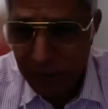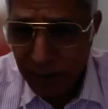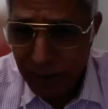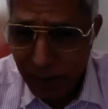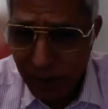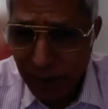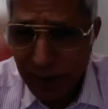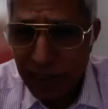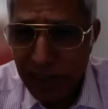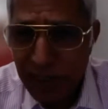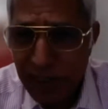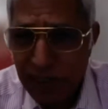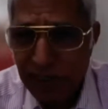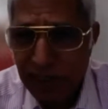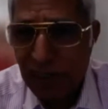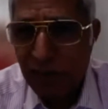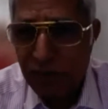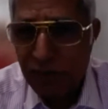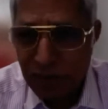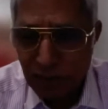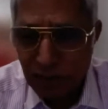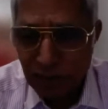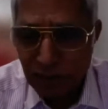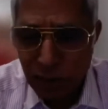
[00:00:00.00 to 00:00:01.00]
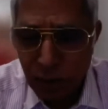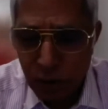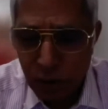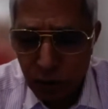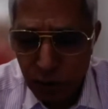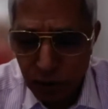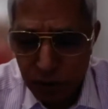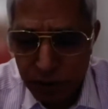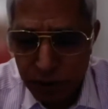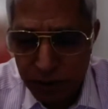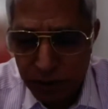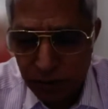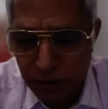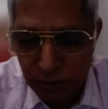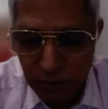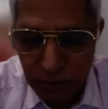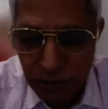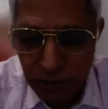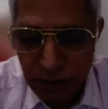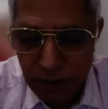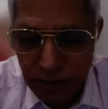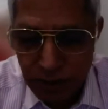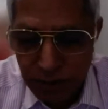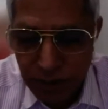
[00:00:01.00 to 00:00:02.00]
is running itself is a very good
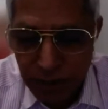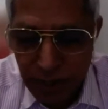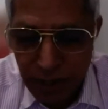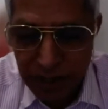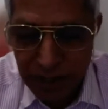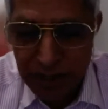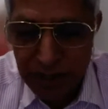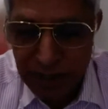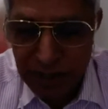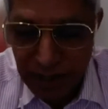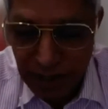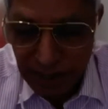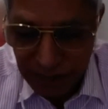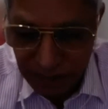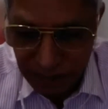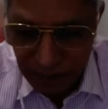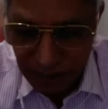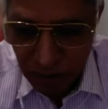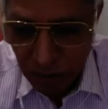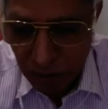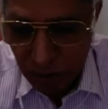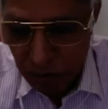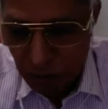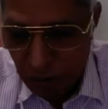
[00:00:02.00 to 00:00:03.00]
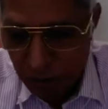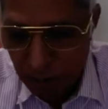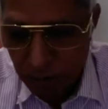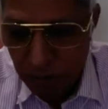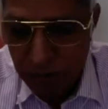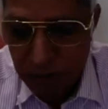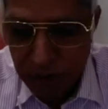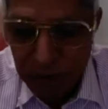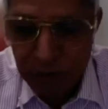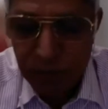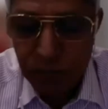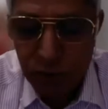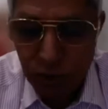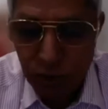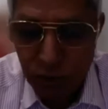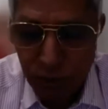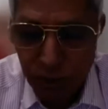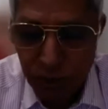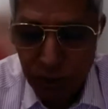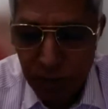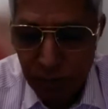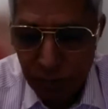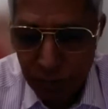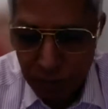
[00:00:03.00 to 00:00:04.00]
exercise. You know, it keeps you
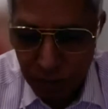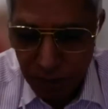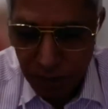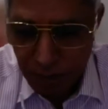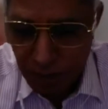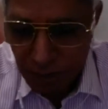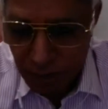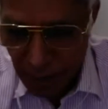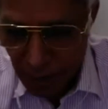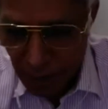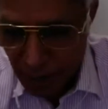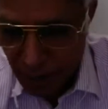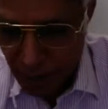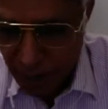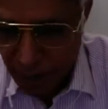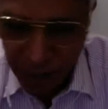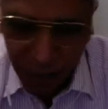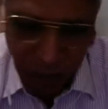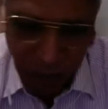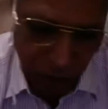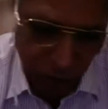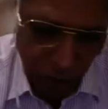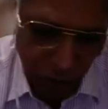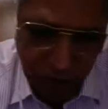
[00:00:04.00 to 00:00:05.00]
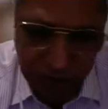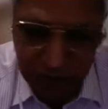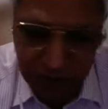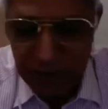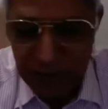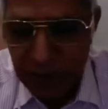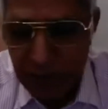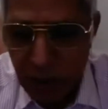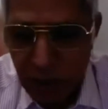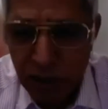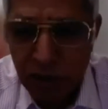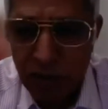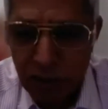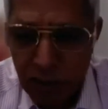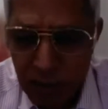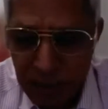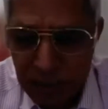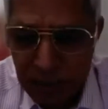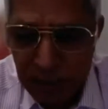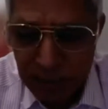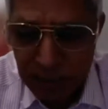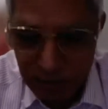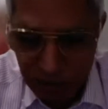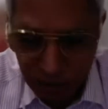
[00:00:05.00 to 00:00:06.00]
trim, and you exercise a lot of
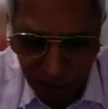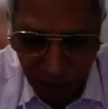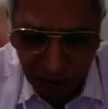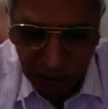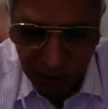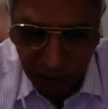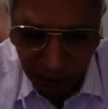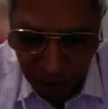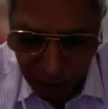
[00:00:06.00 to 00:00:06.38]
muscles while